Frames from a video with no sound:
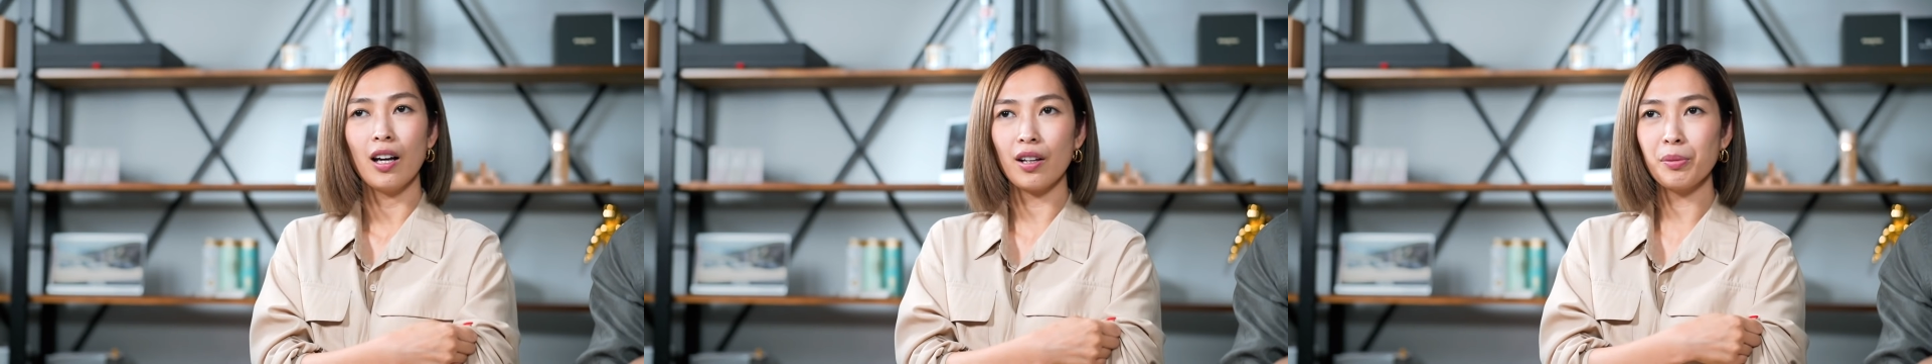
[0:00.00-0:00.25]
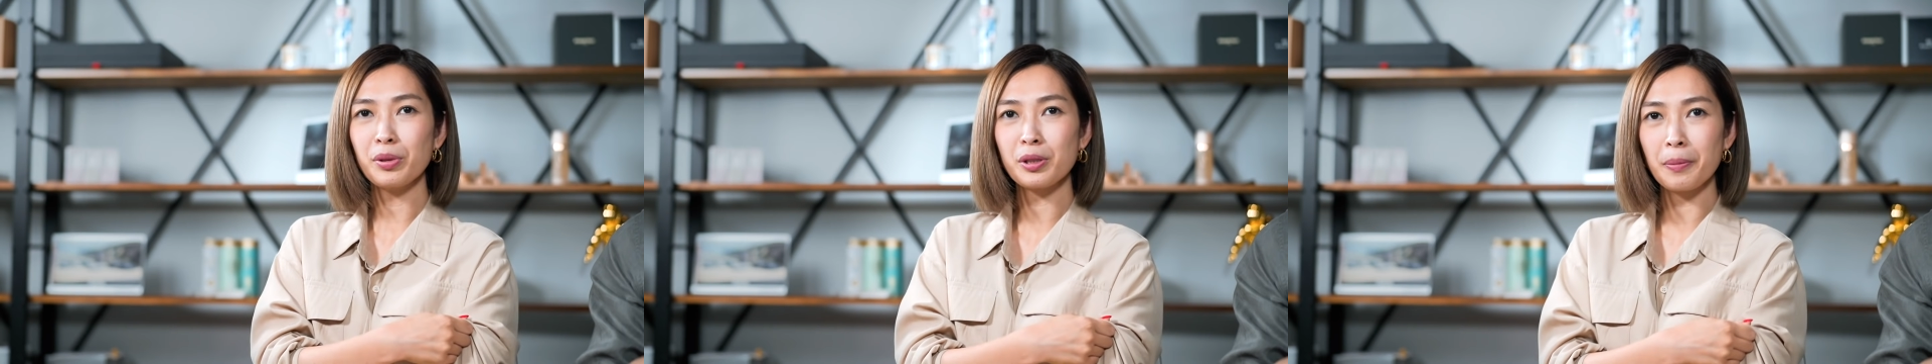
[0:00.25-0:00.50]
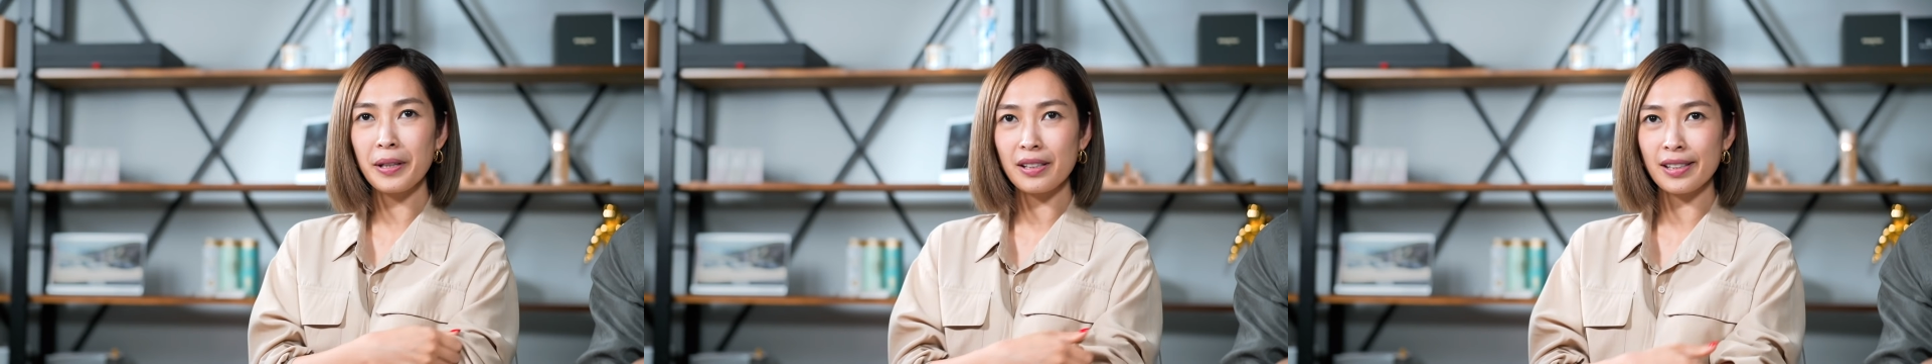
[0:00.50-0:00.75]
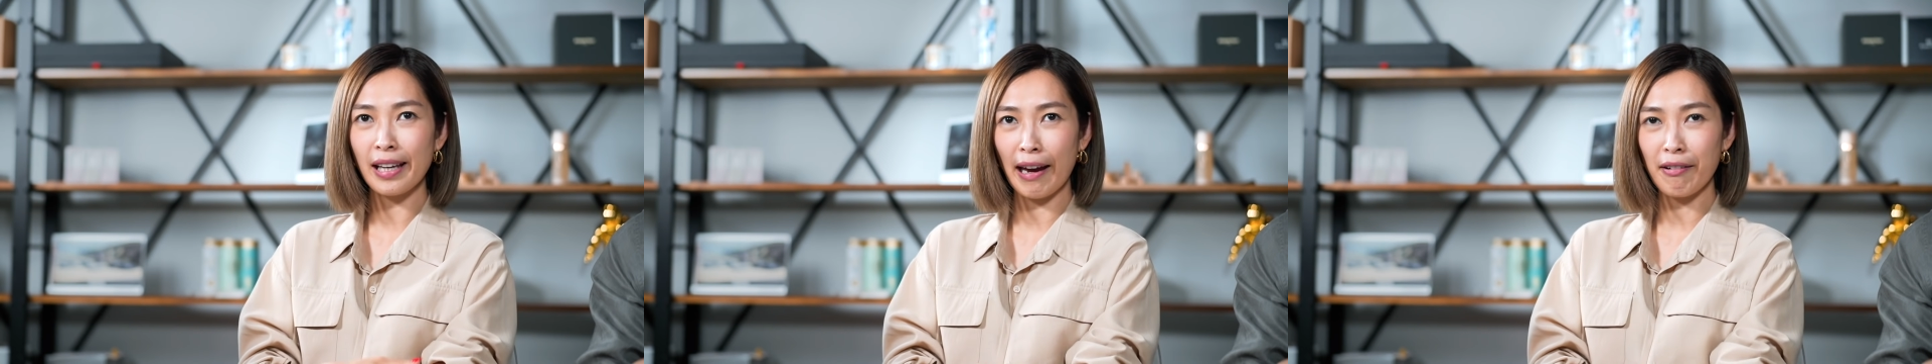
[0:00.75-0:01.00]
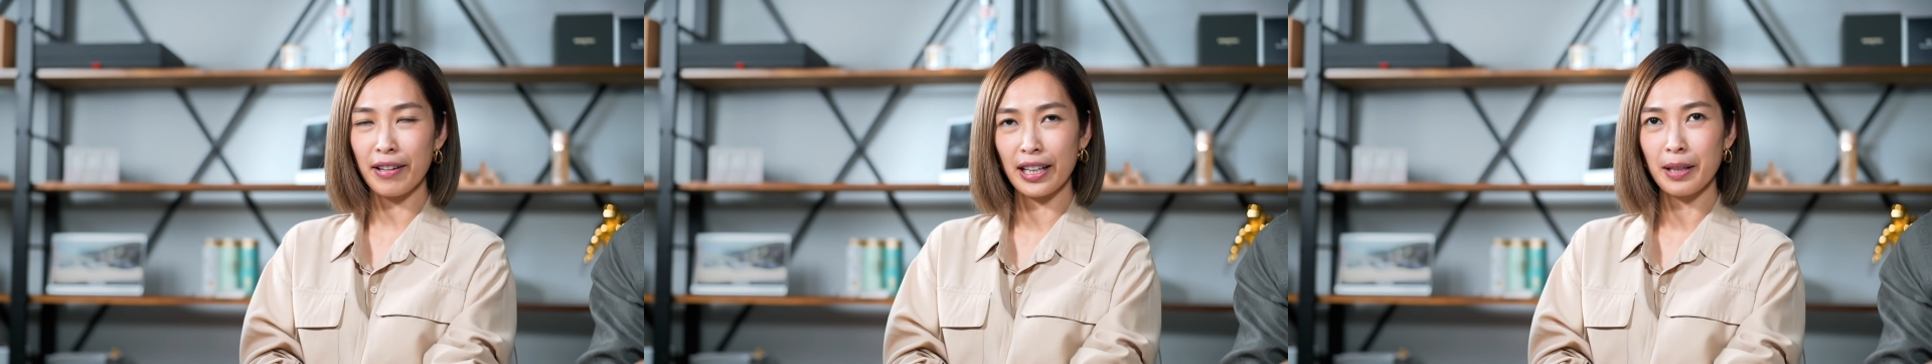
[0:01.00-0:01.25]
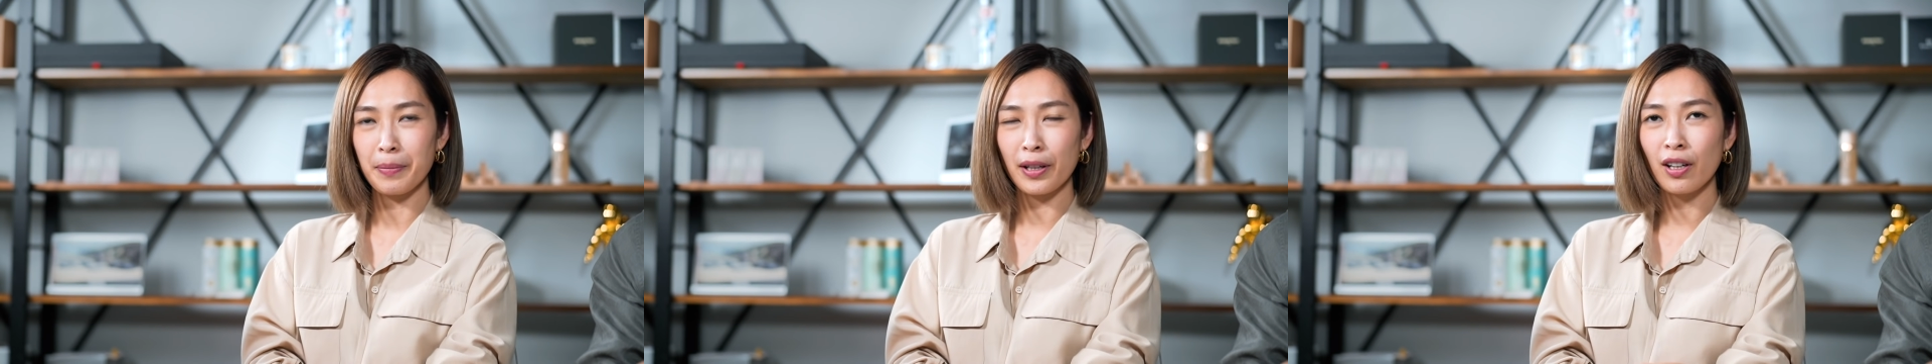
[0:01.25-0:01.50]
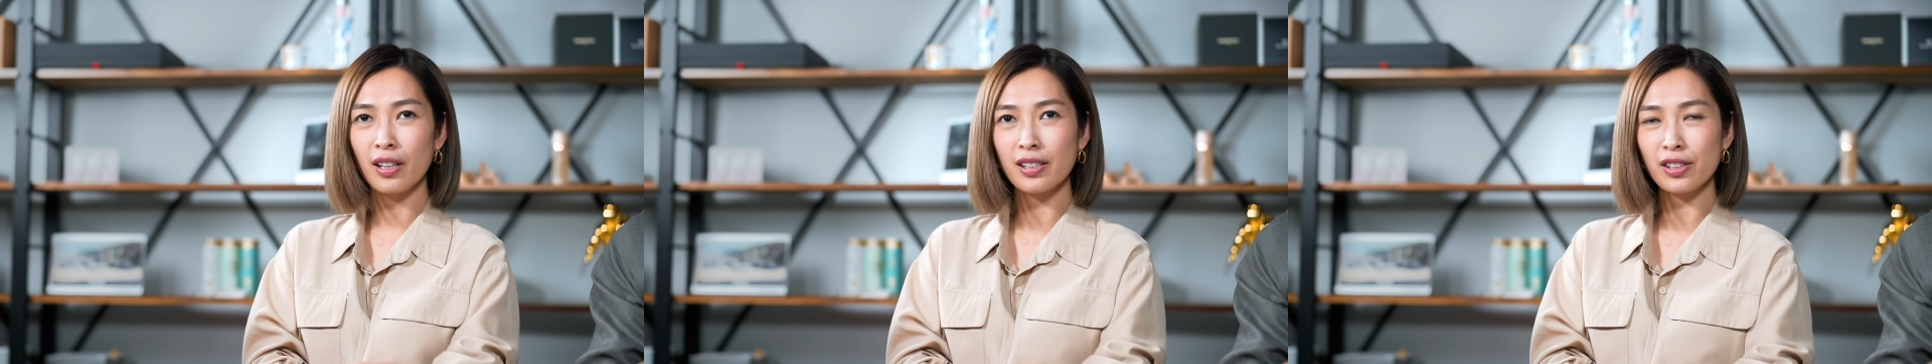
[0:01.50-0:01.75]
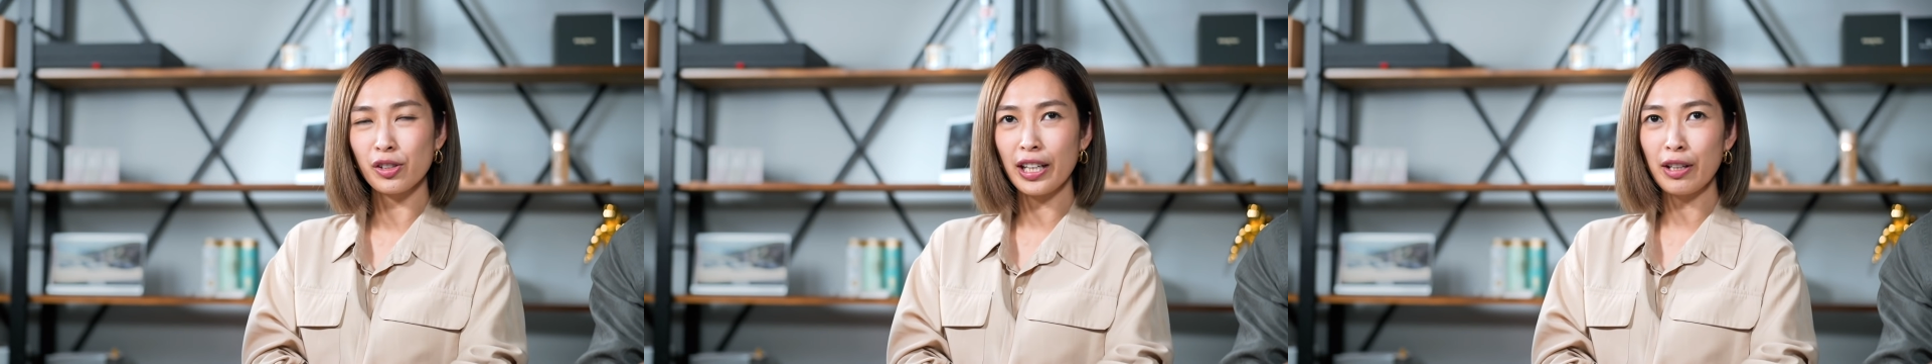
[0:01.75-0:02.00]
It was a bit scary
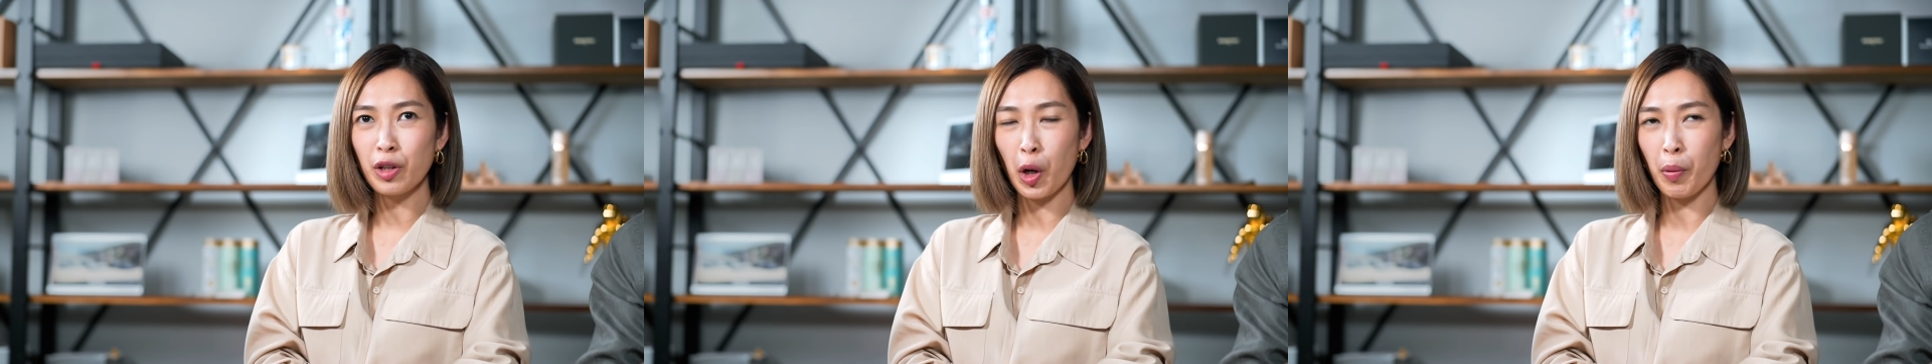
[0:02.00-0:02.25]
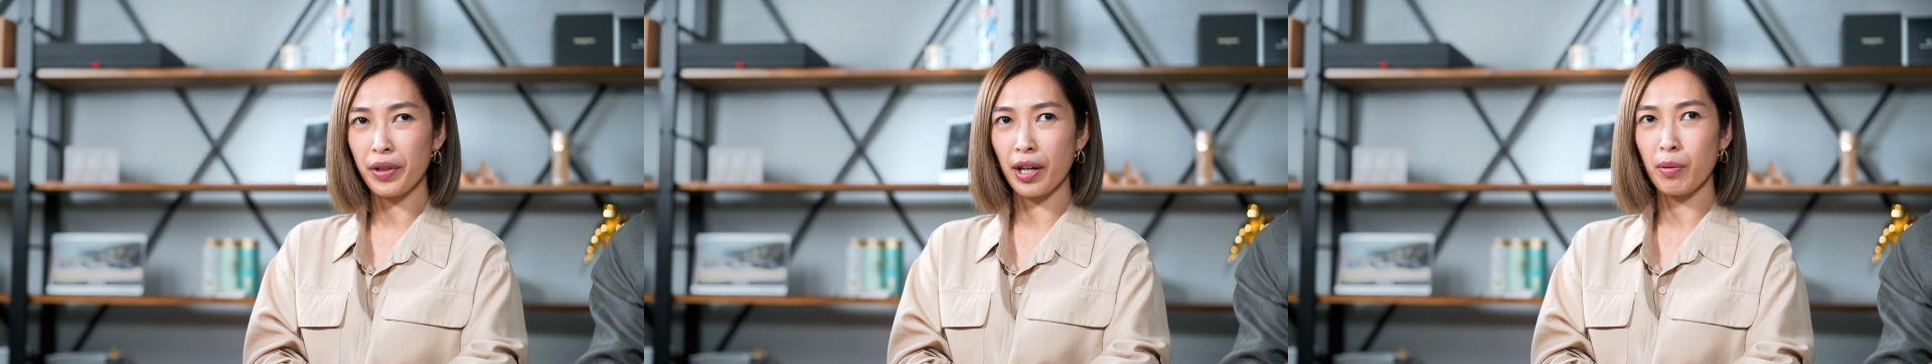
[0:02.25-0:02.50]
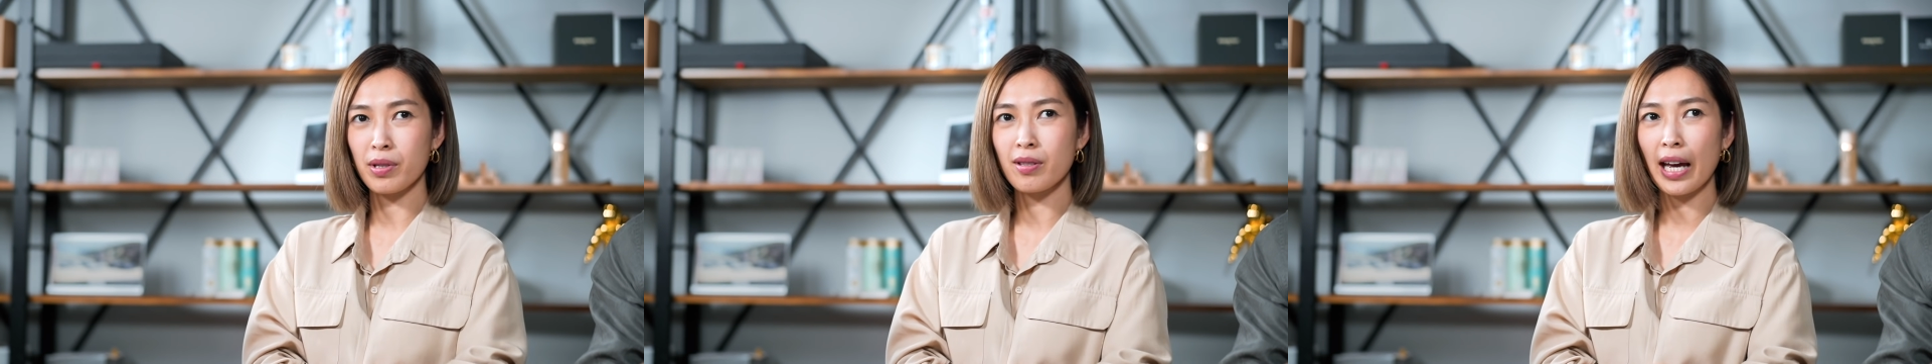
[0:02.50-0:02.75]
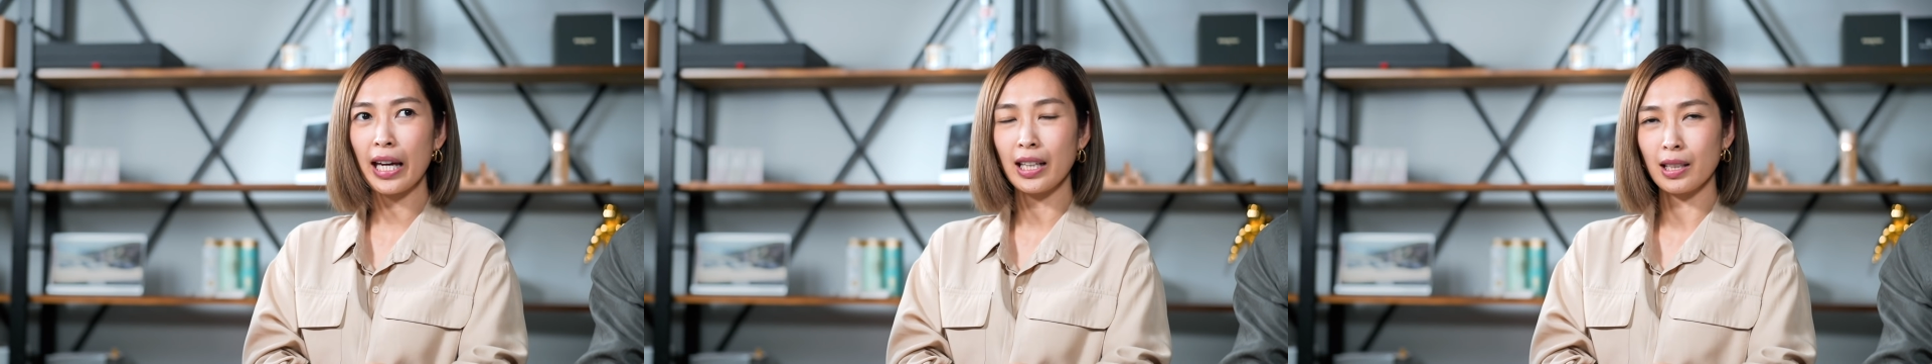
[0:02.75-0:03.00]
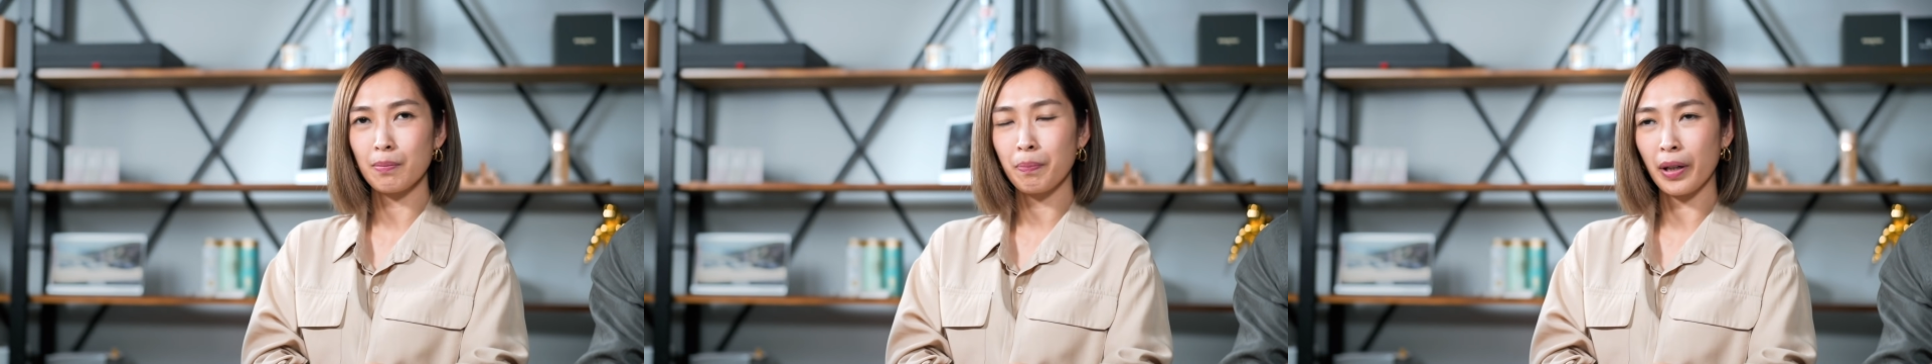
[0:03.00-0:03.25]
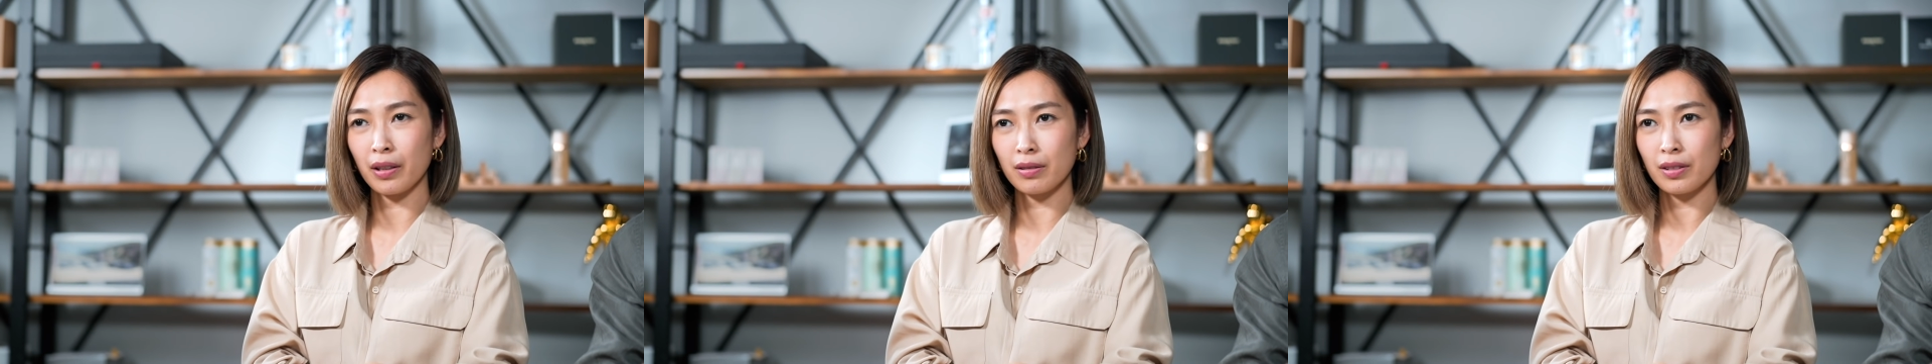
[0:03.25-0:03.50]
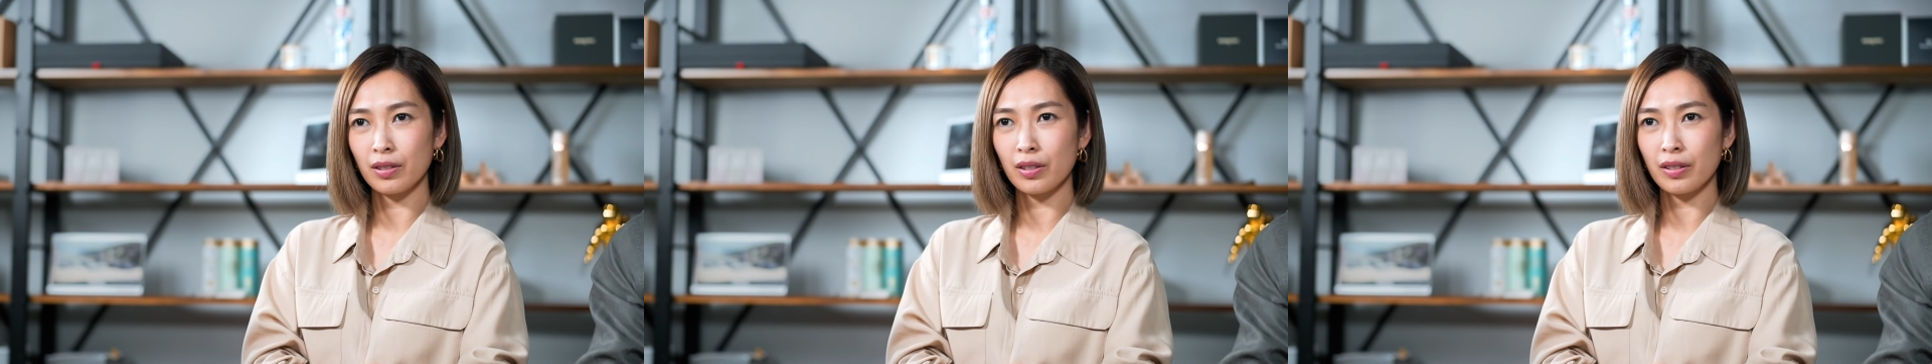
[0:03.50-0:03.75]
because you didn't know what they were saying, but